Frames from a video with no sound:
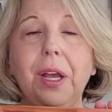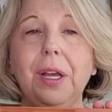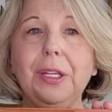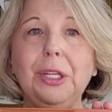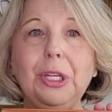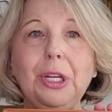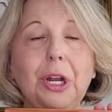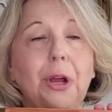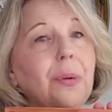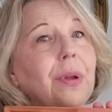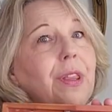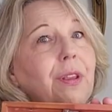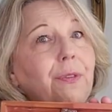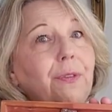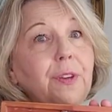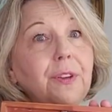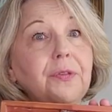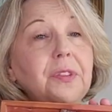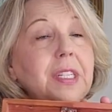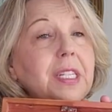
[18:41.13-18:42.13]
you know, in the
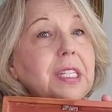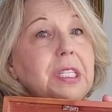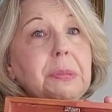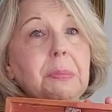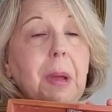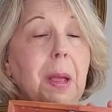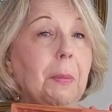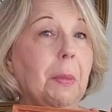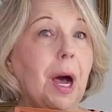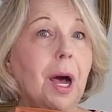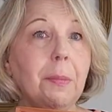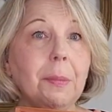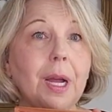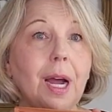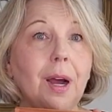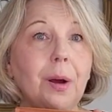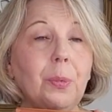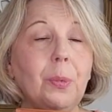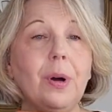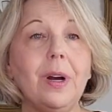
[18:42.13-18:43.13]
50s, my mom
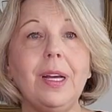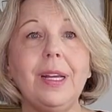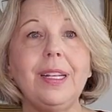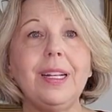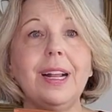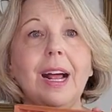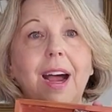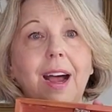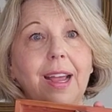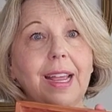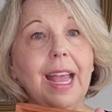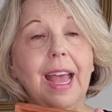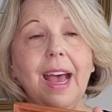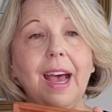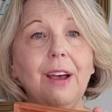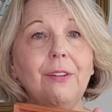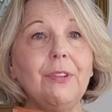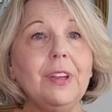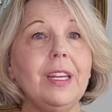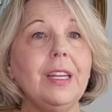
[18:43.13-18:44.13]
got one. I
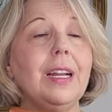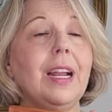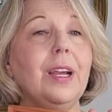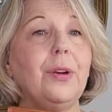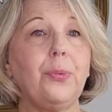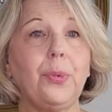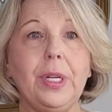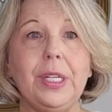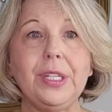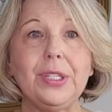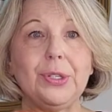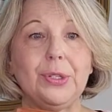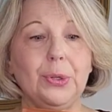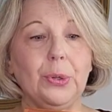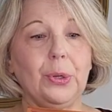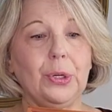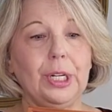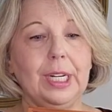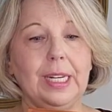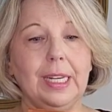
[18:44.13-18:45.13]
have it. I
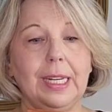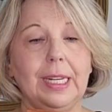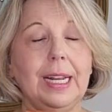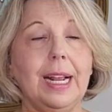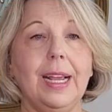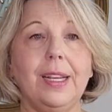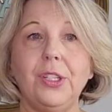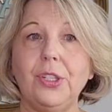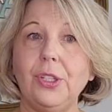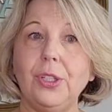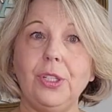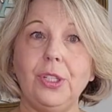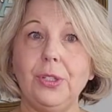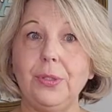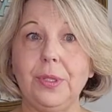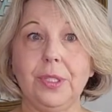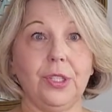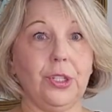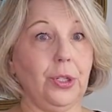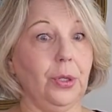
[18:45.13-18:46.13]
restored it. I
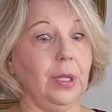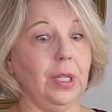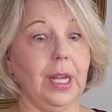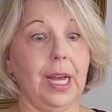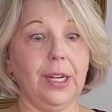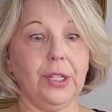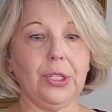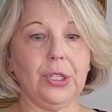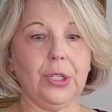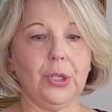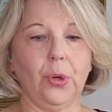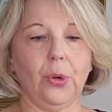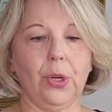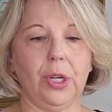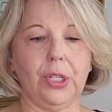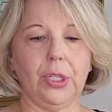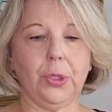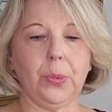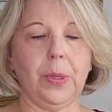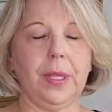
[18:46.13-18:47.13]
do a lot of
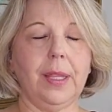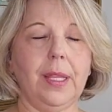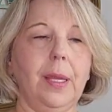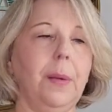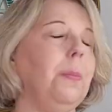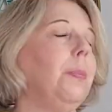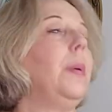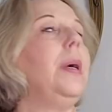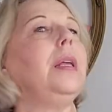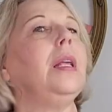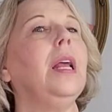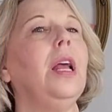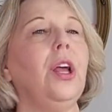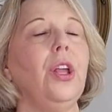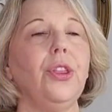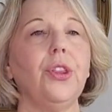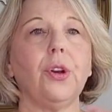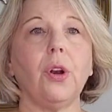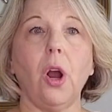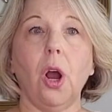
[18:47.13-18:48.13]
storage with it, but
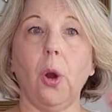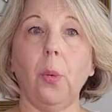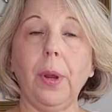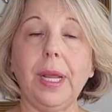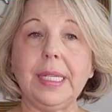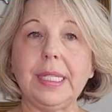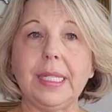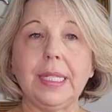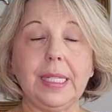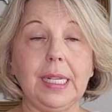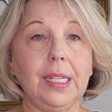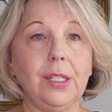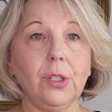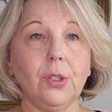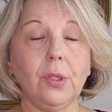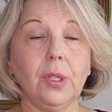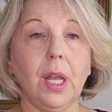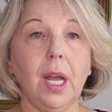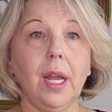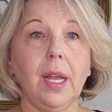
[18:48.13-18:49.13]
they're always
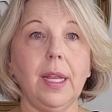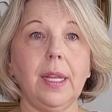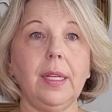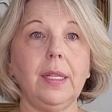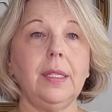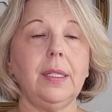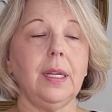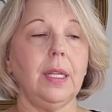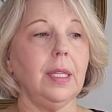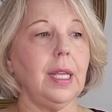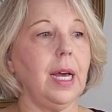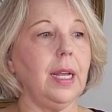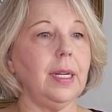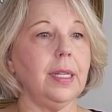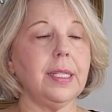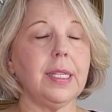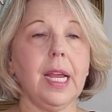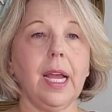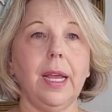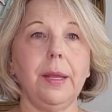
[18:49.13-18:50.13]
cedar lined. A lot
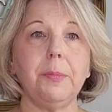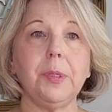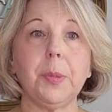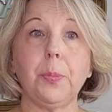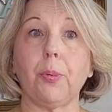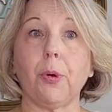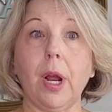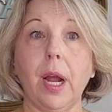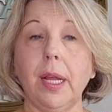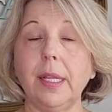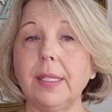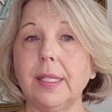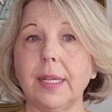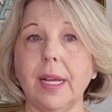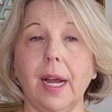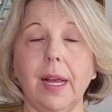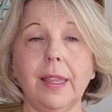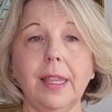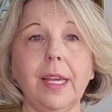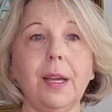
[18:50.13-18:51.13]
of times brides
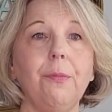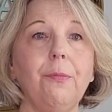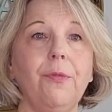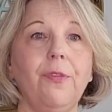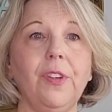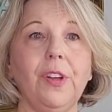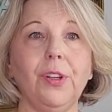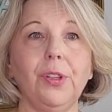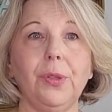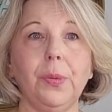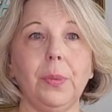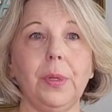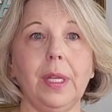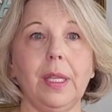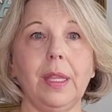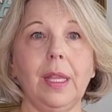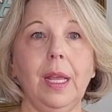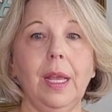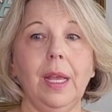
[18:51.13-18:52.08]
got them filled with